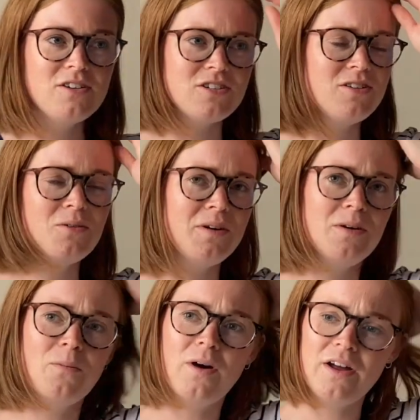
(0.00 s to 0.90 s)
I don't quite know
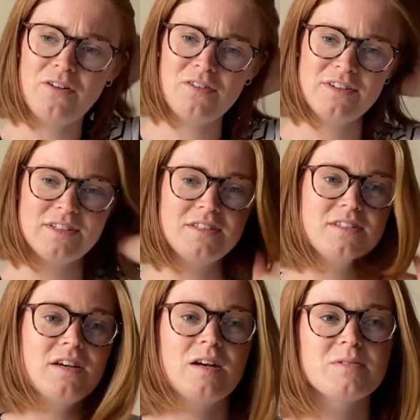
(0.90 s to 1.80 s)
why. I don't know if it's like the
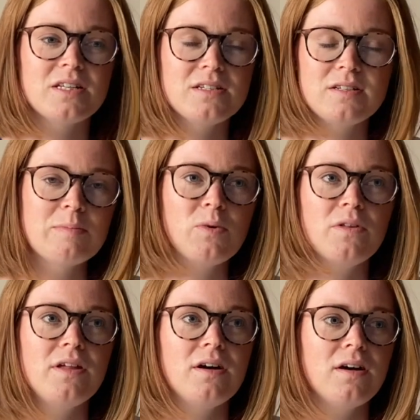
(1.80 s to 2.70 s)
circumstances I bought the
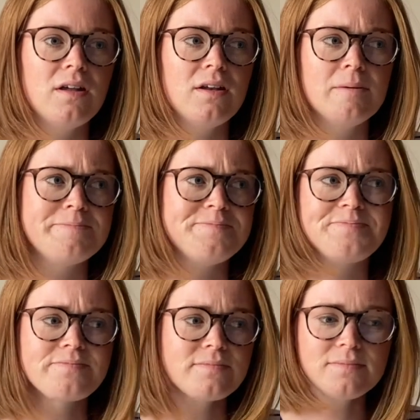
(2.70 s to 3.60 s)
yarn in,
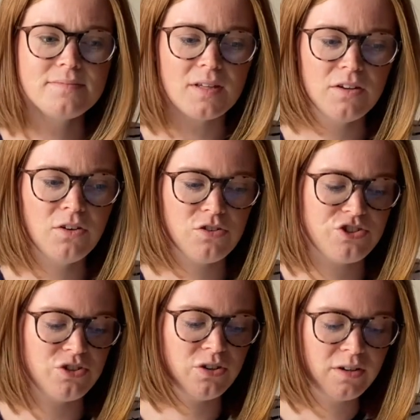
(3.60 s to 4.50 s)
not
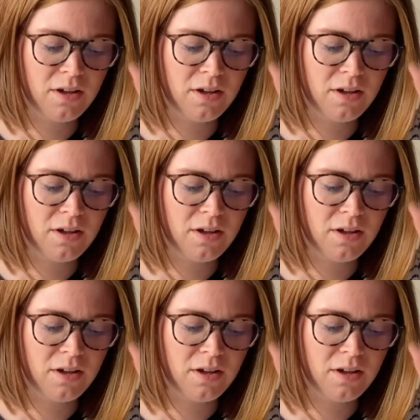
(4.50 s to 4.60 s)
sure.